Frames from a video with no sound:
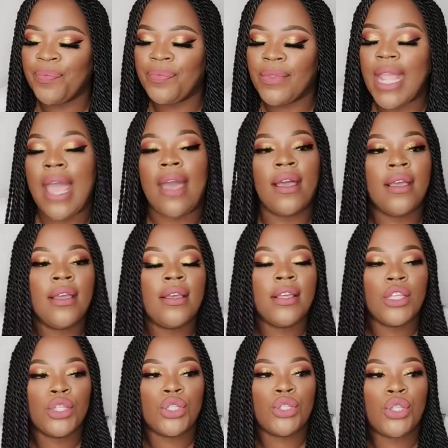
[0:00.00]
Yeah,
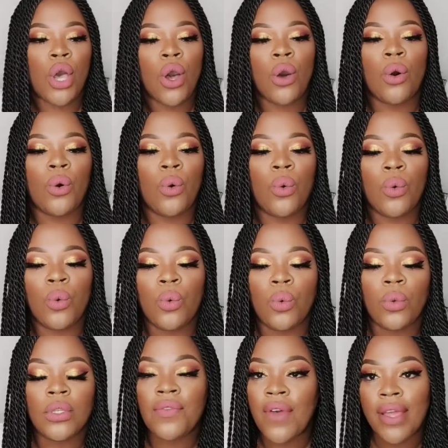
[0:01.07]
so
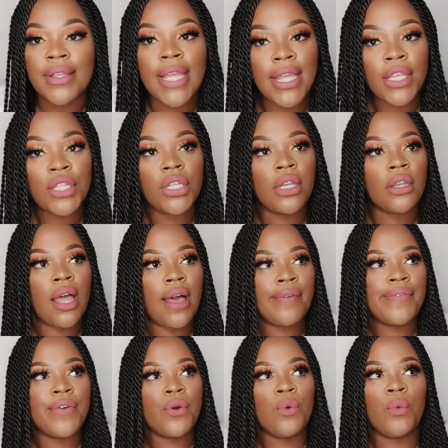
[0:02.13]
the foundation I
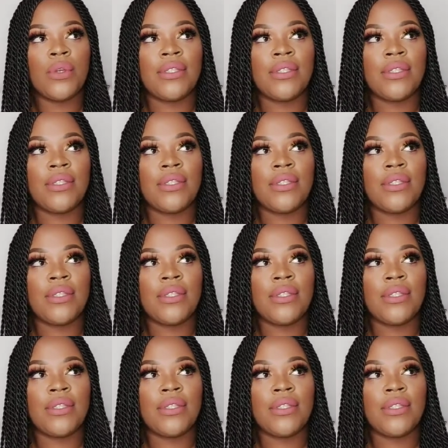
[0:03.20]
feel was